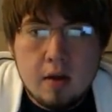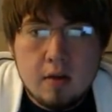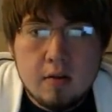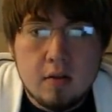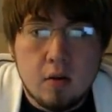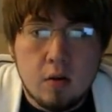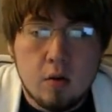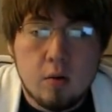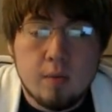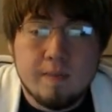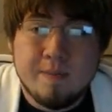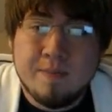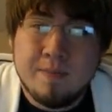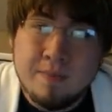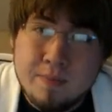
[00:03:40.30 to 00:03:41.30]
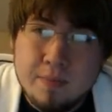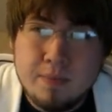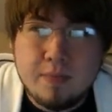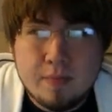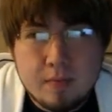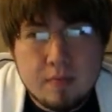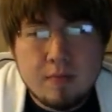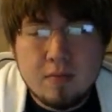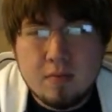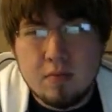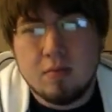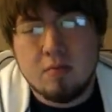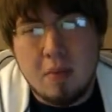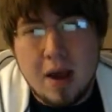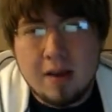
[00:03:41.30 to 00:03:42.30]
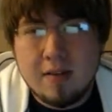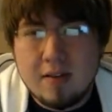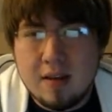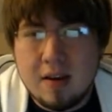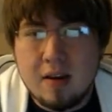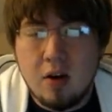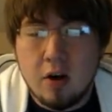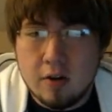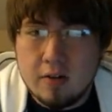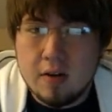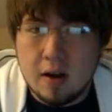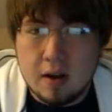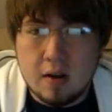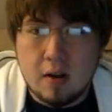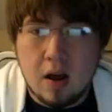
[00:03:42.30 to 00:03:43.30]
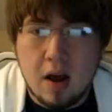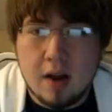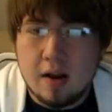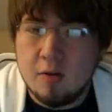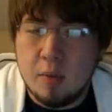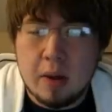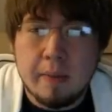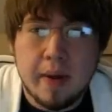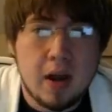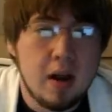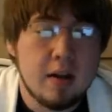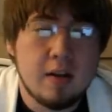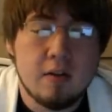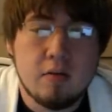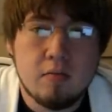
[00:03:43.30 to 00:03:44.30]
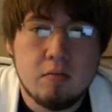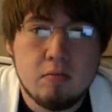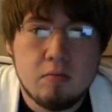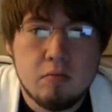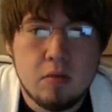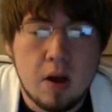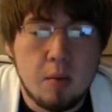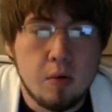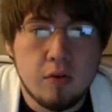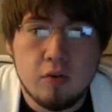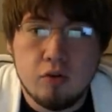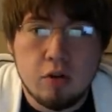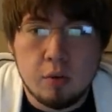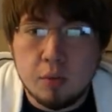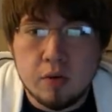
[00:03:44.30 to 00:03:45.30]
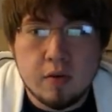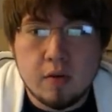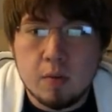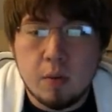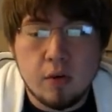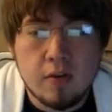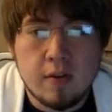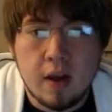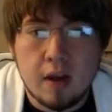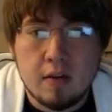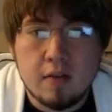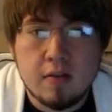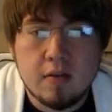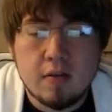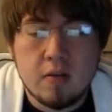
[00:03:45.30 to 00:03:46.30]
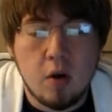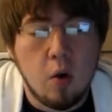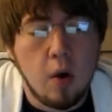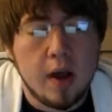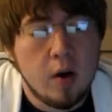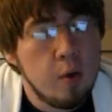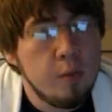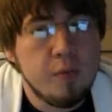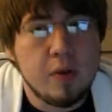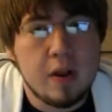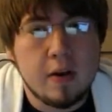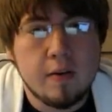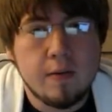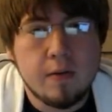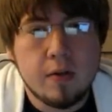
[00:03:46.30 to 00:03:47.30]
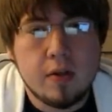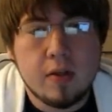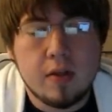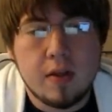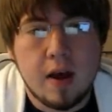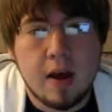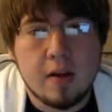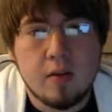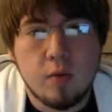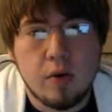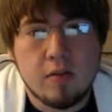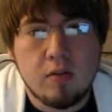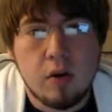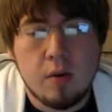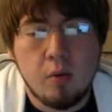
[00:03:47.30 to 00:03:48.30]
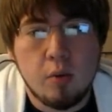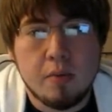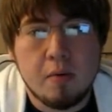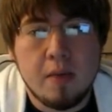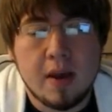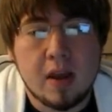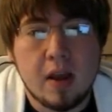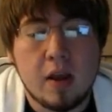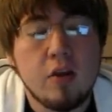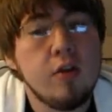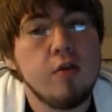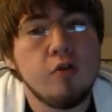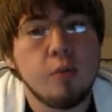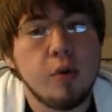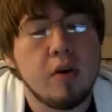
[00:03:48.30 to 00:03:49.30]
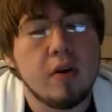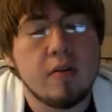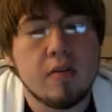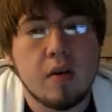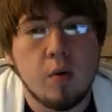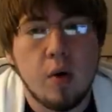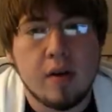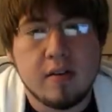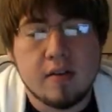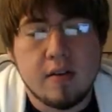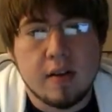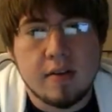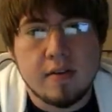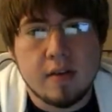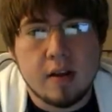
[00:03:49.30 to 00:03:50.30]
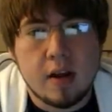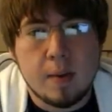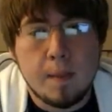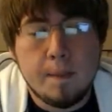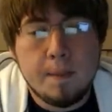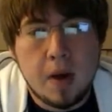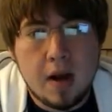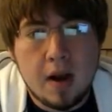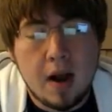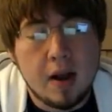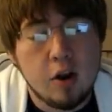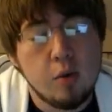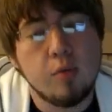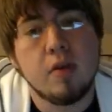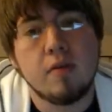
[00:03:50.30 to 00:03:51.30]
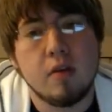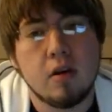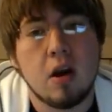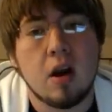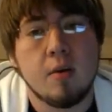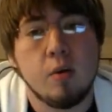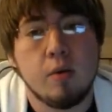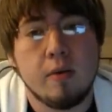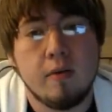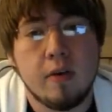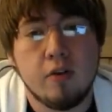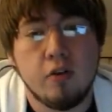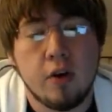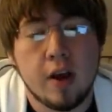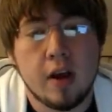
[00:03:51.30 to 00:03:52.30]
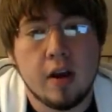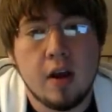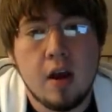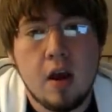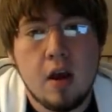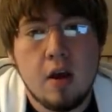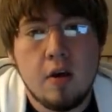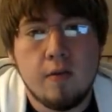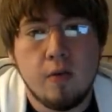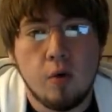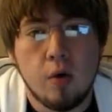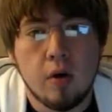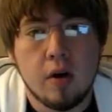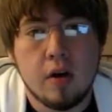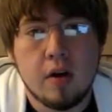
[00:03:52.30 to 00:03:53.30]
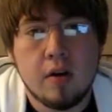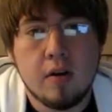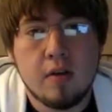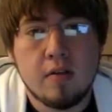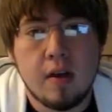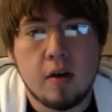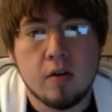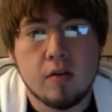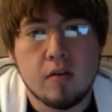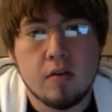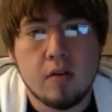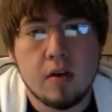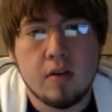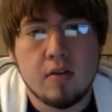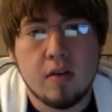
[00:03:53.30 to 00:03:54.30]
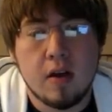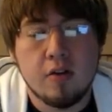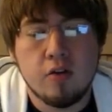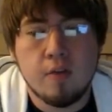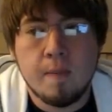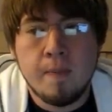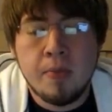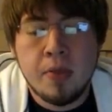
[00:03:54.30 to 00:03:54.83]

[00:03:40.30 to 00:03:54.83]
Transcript: So, Max C hurts the deck a lot. It's being main decked in doubles and triples in most decks, so I don't believe that Rescue Rabbit will be making a huge appearance at YCS Kansas City, but I do believe that Konami will be featuring it for sales and such.